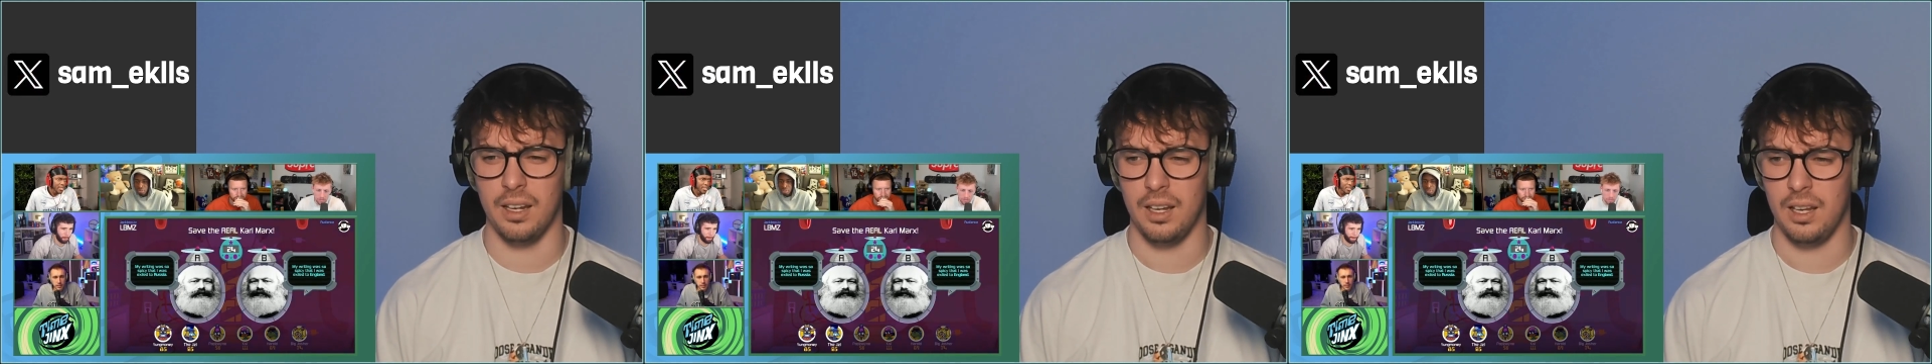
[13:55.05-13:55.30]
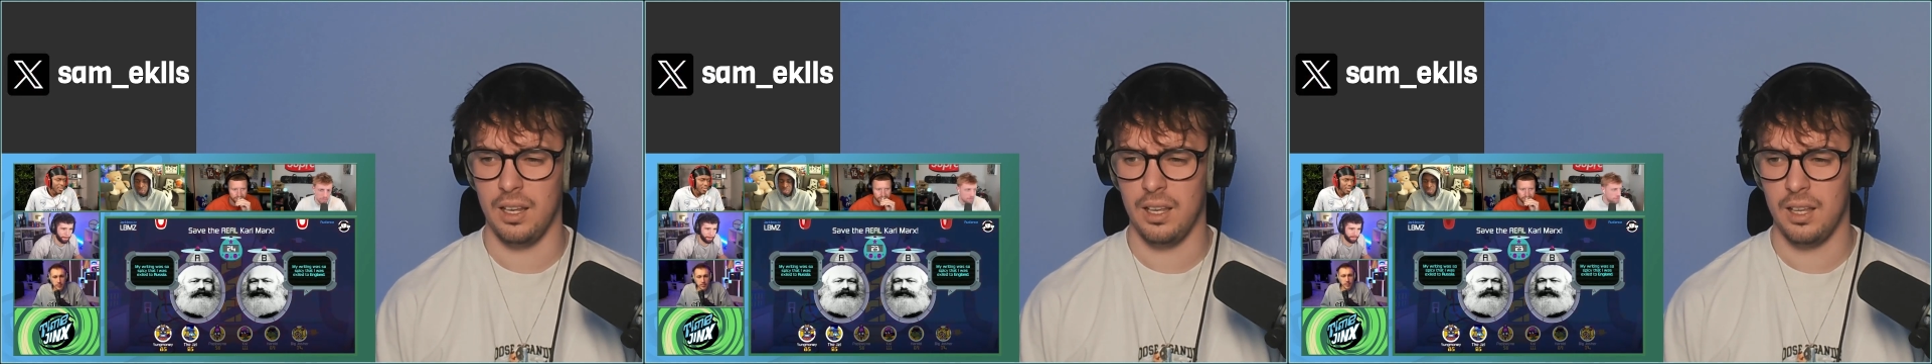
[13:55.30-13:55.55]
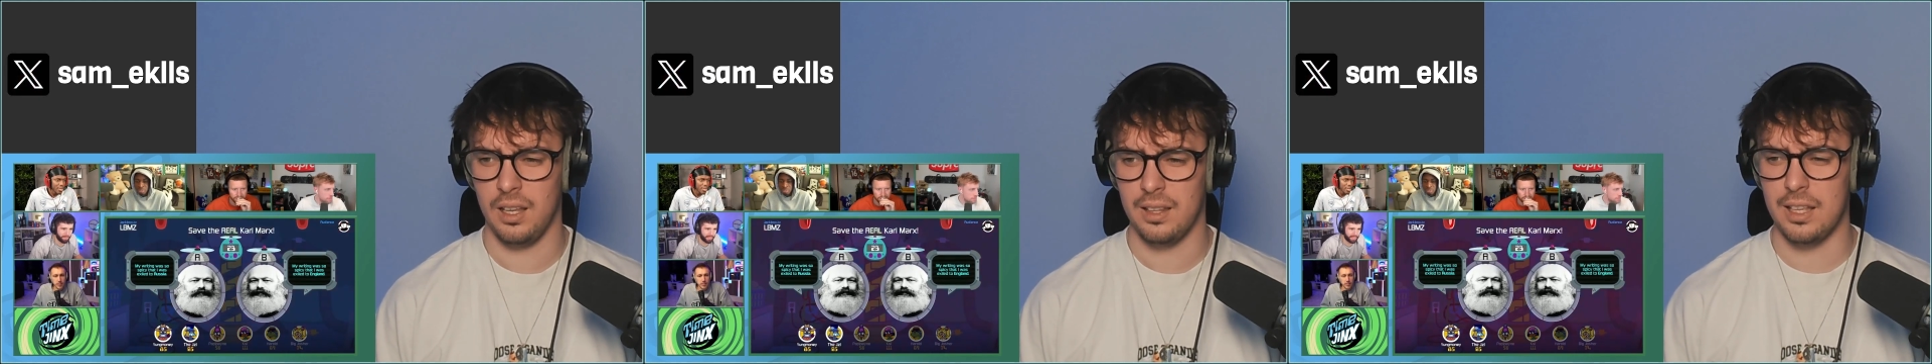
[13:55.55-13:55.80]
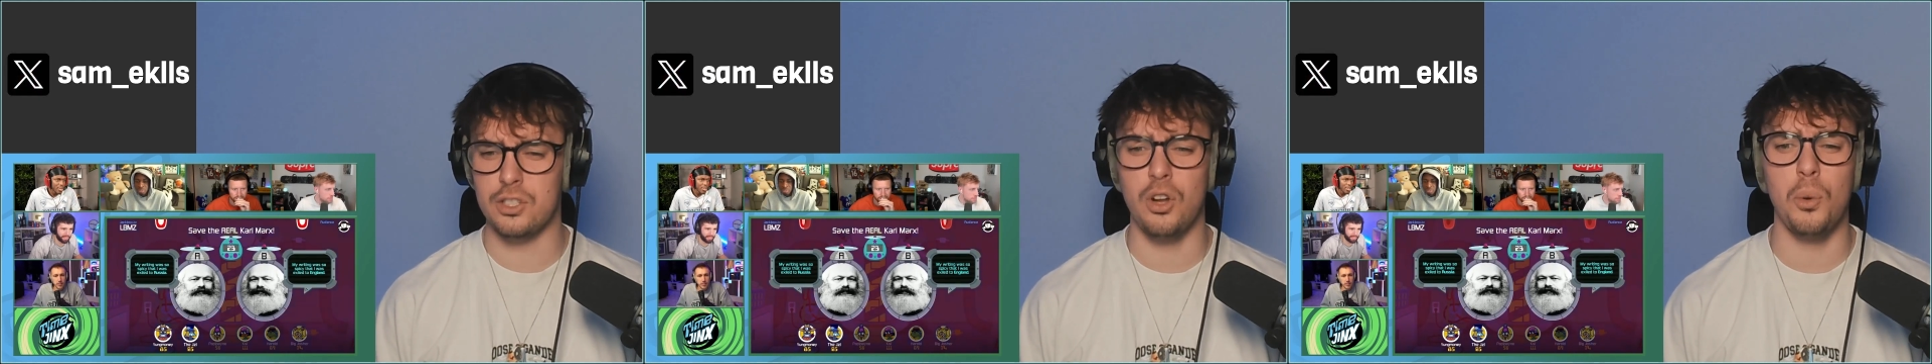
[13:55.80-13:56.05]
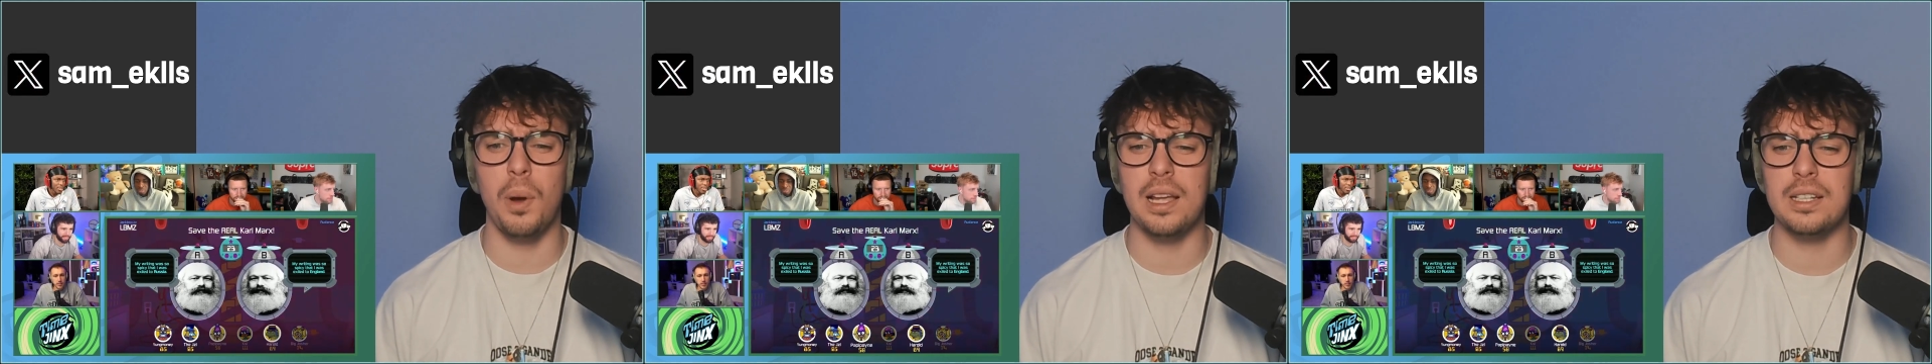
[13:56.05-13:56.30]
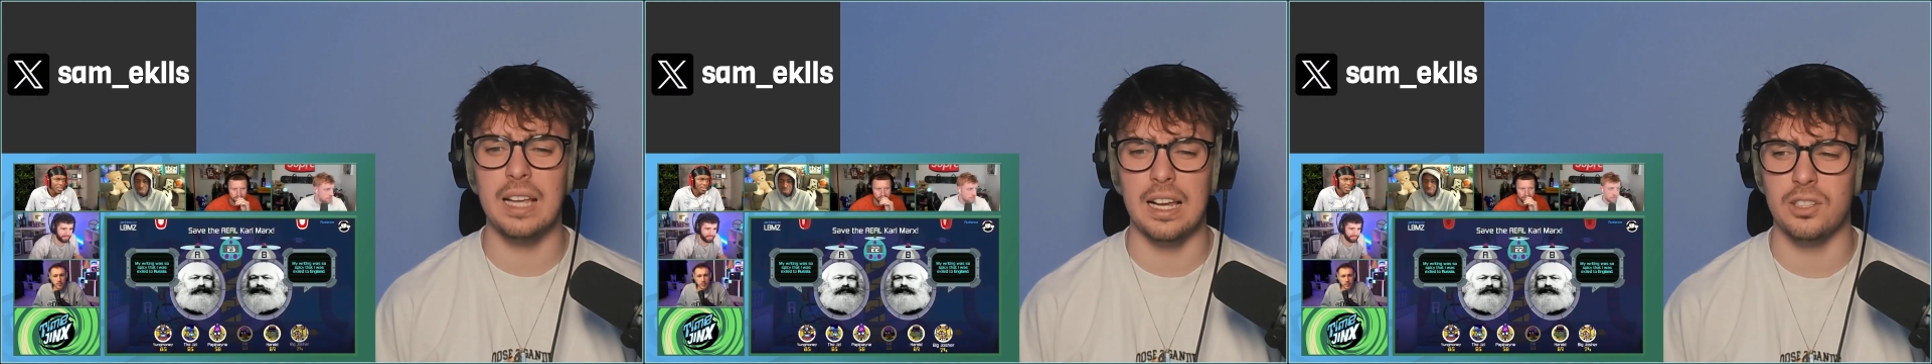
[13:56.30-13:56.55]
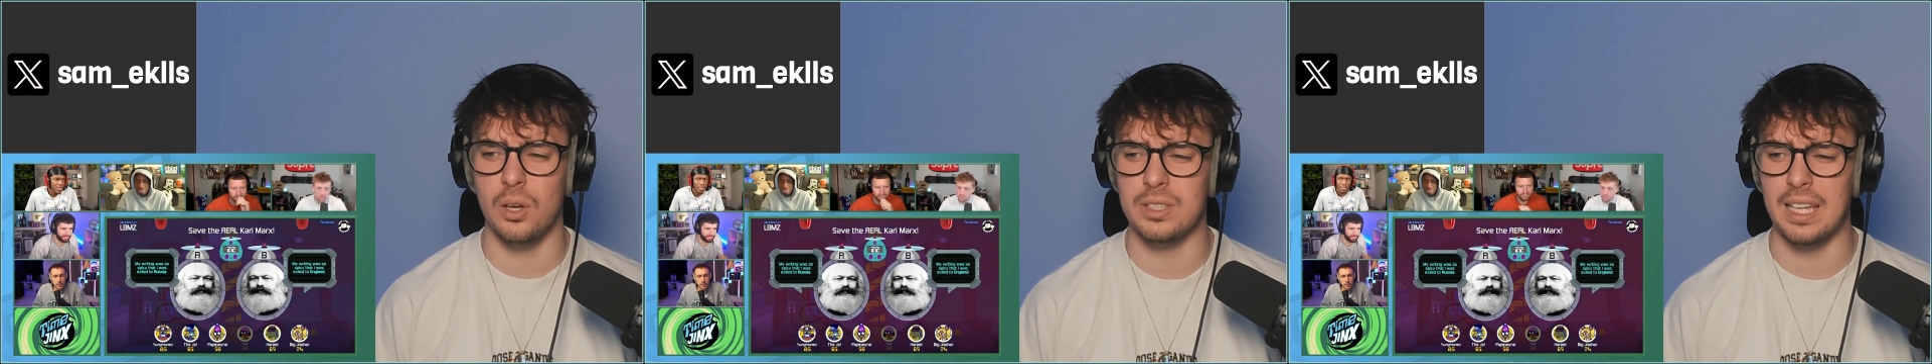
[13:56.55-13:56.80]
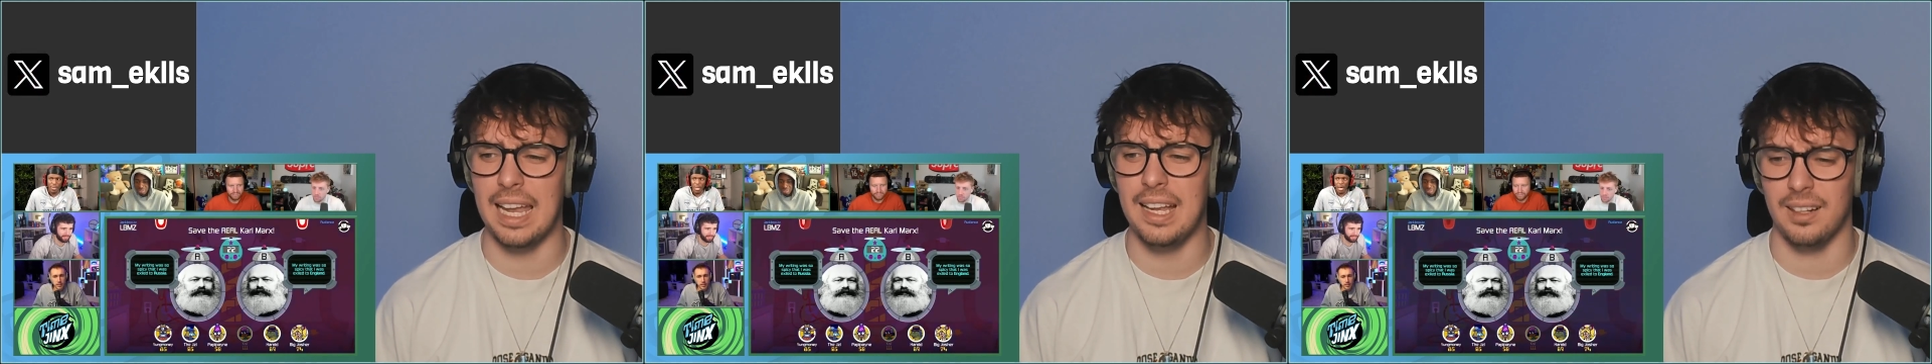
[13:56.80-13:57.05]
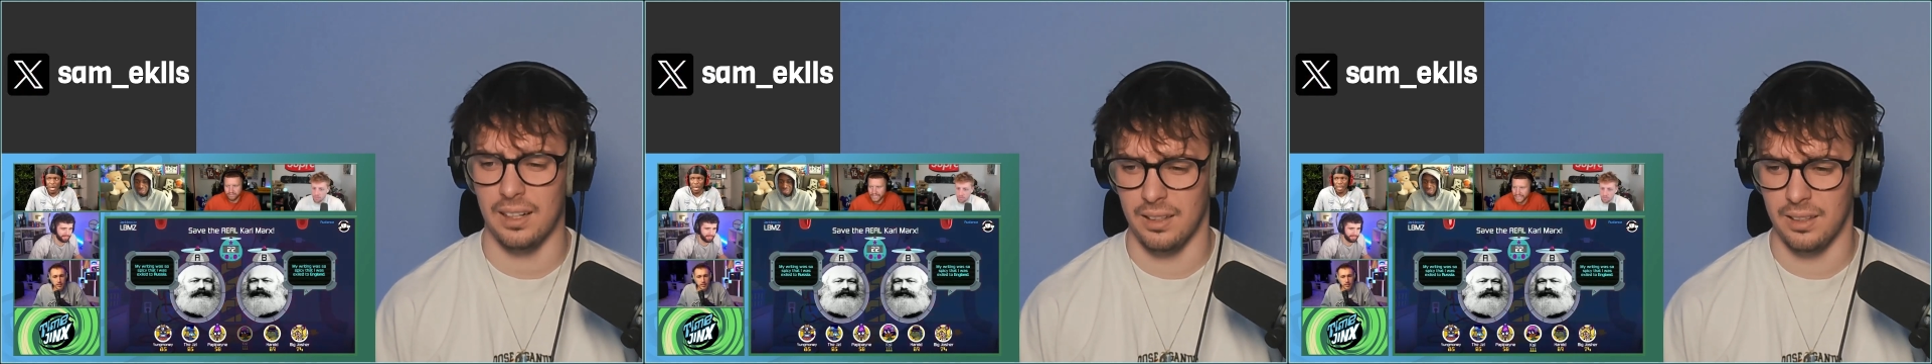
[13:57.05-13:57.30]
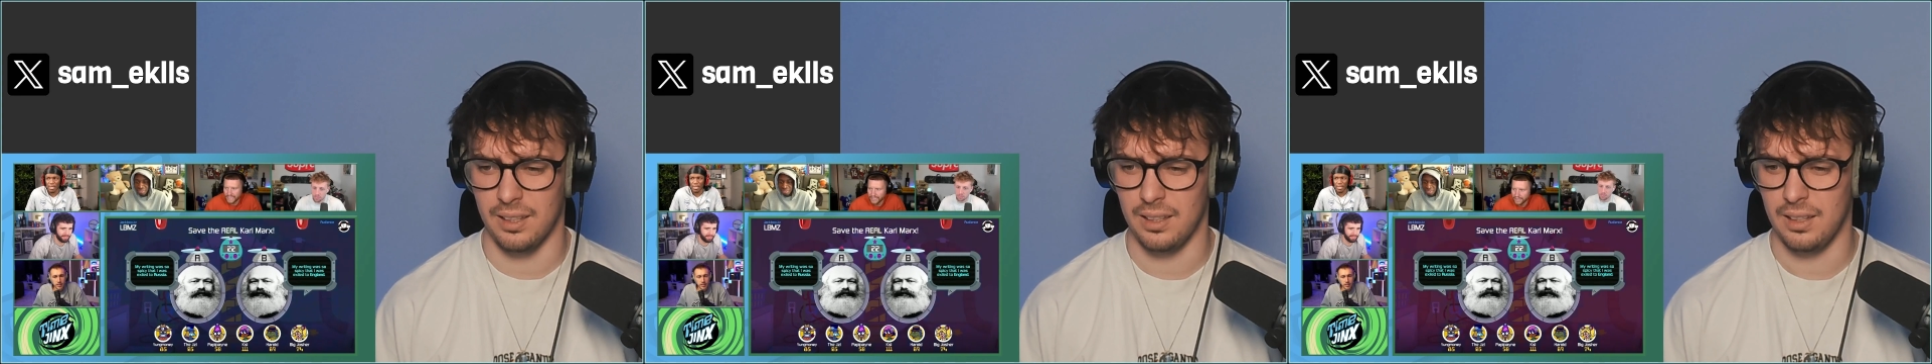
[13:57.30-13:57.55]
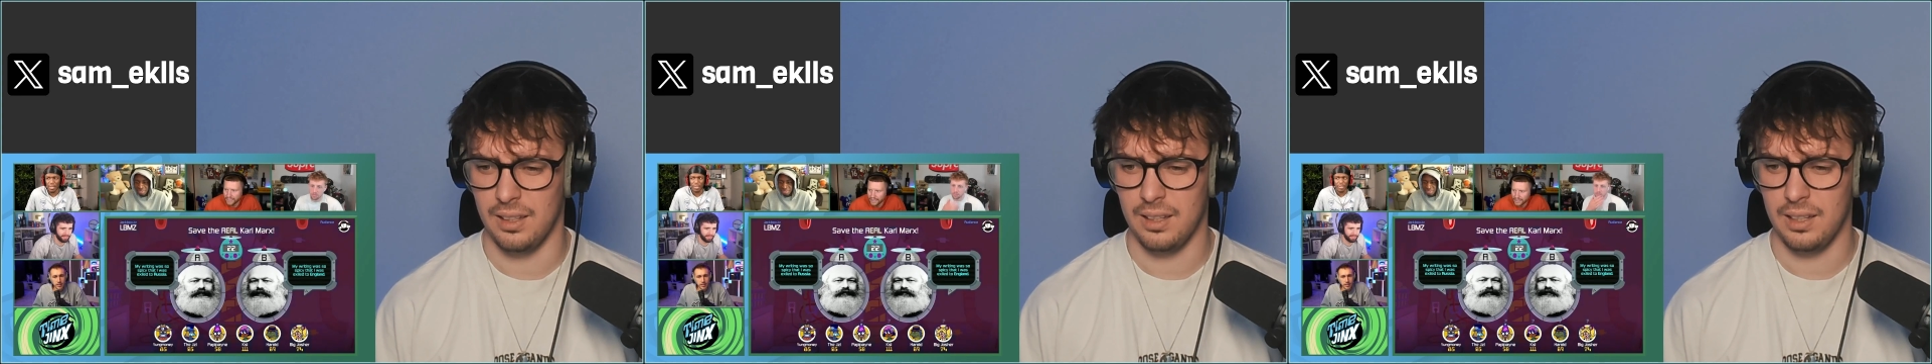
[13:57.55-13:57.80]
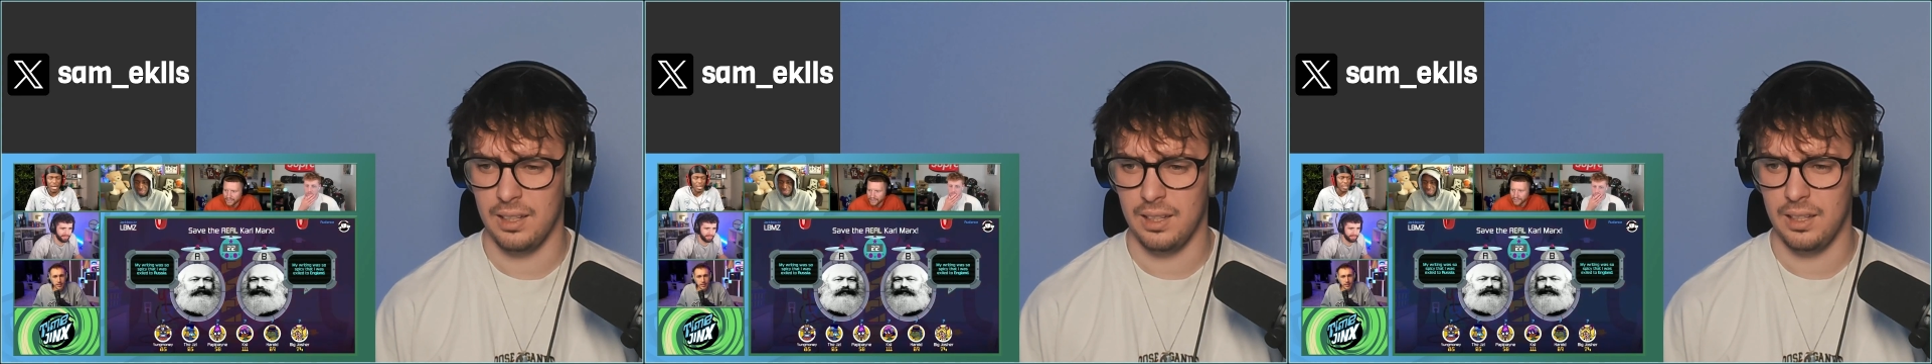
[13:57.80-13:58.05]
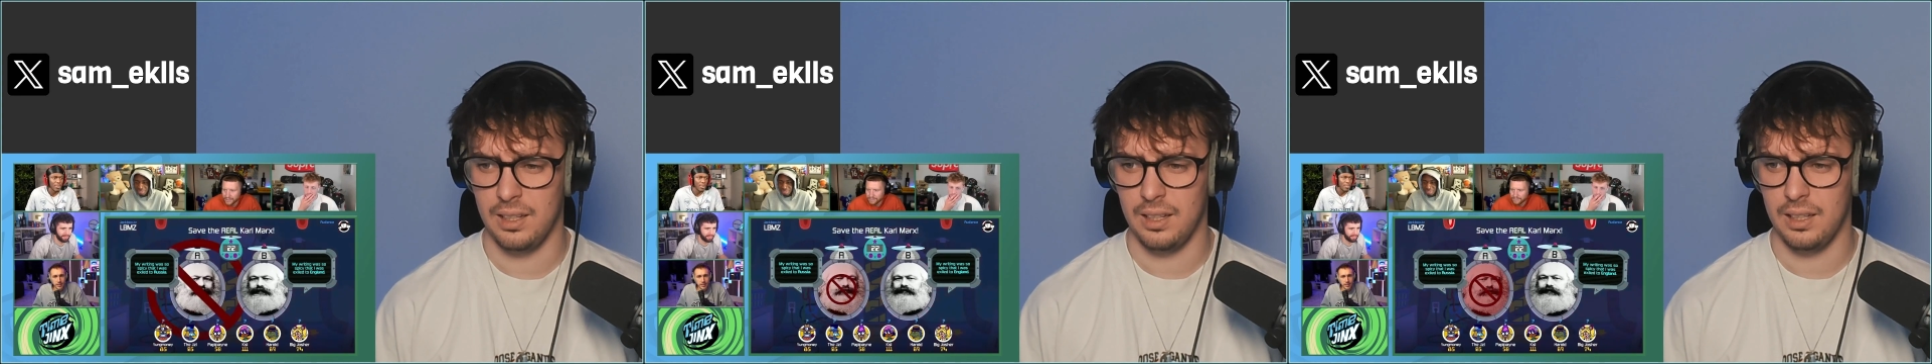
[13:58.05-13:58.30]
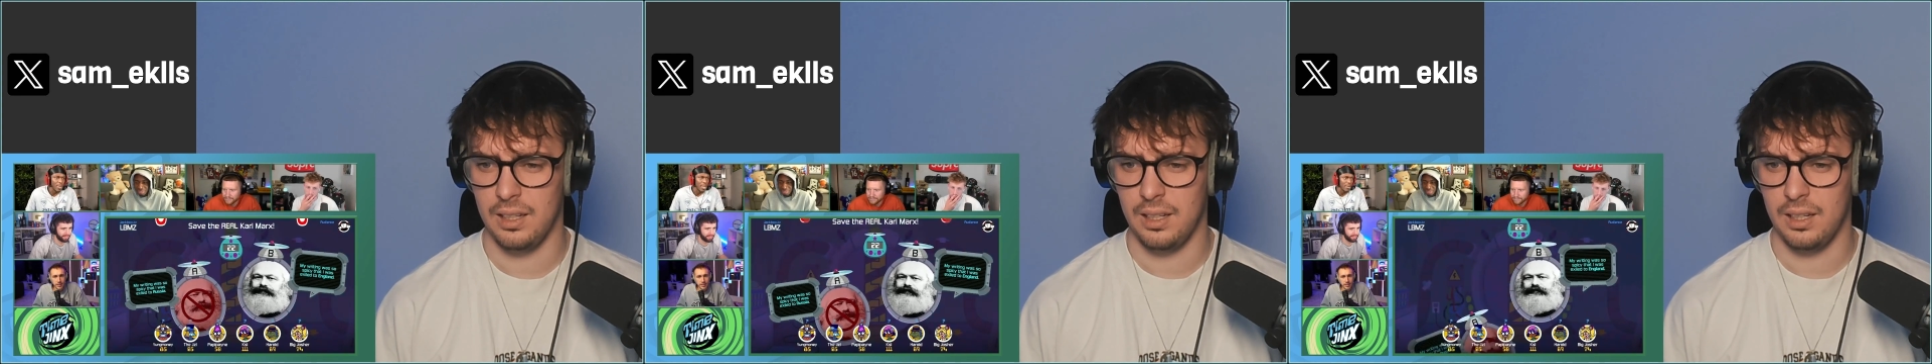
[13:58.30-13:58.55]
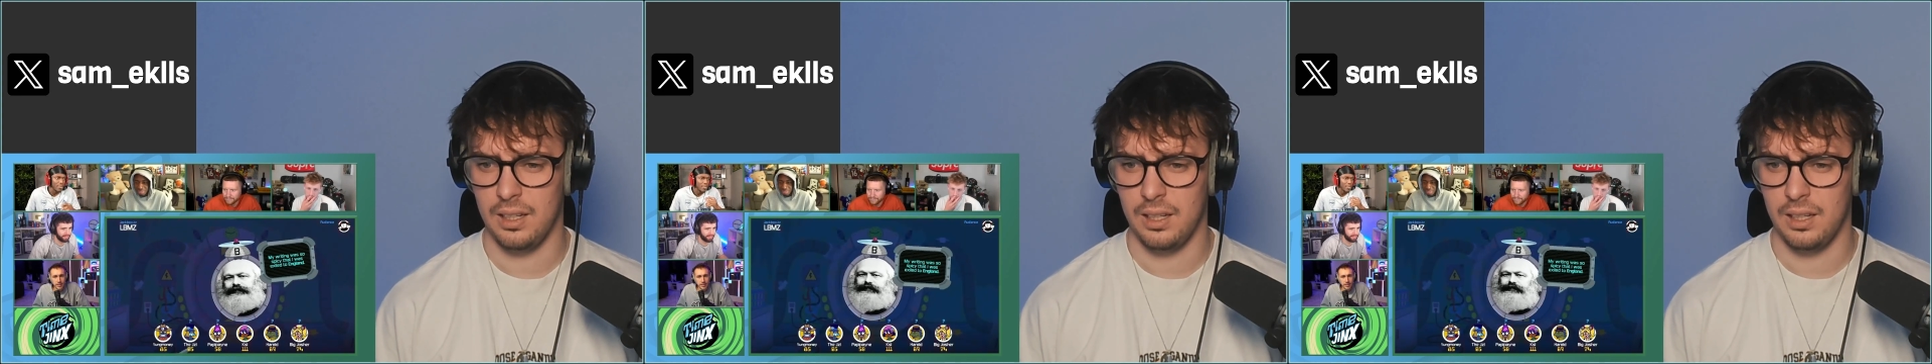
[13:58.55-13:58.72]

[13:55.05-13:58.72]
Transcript: Oh, There's no way he's exiled to England. Uh, it would be him.